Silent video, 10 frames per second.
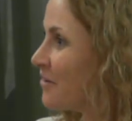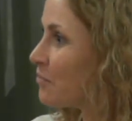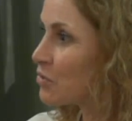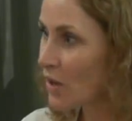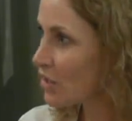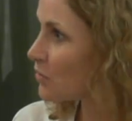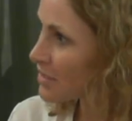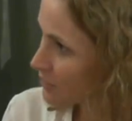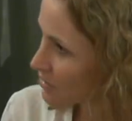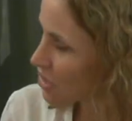But when do we
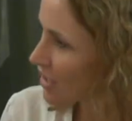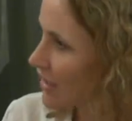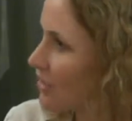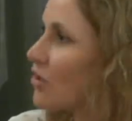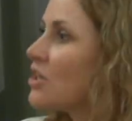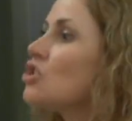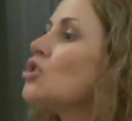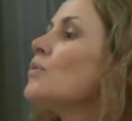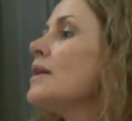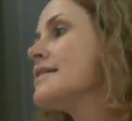double check that? Only
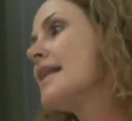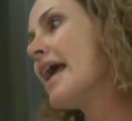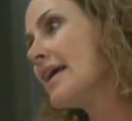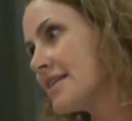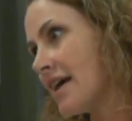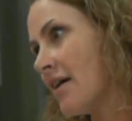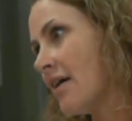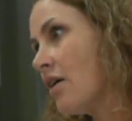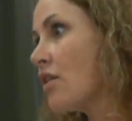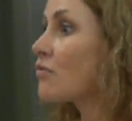2 weeks
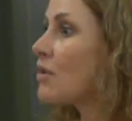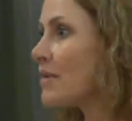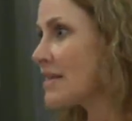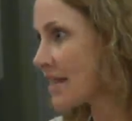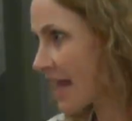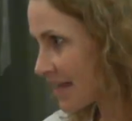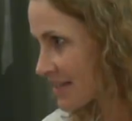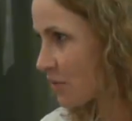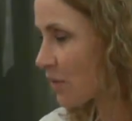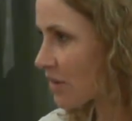later, 3 weeks
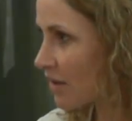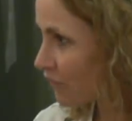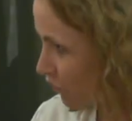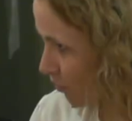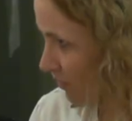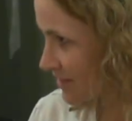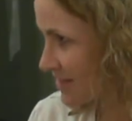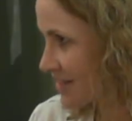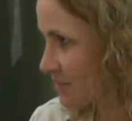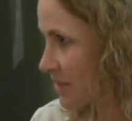later with a formal
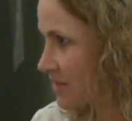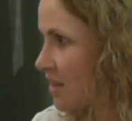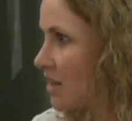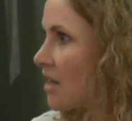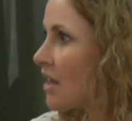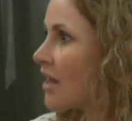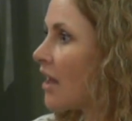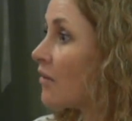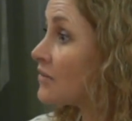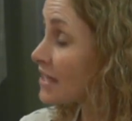assessment.
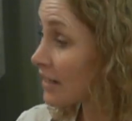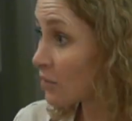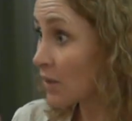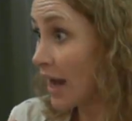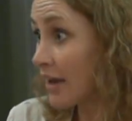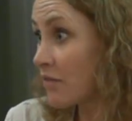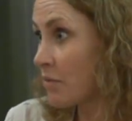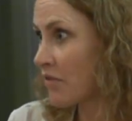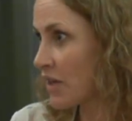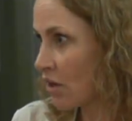Suddenly we now give
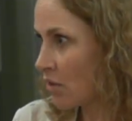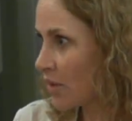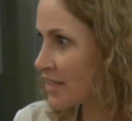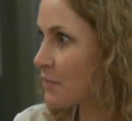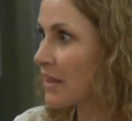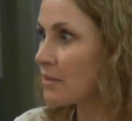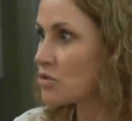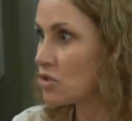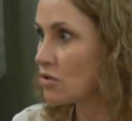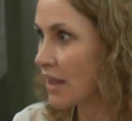them a video and we expect them
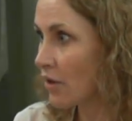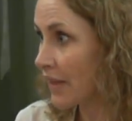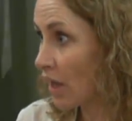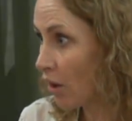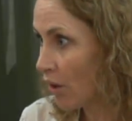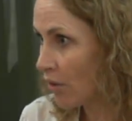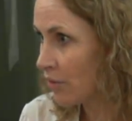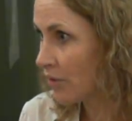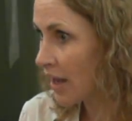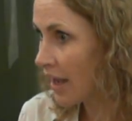to do that on their
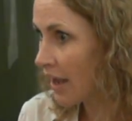own.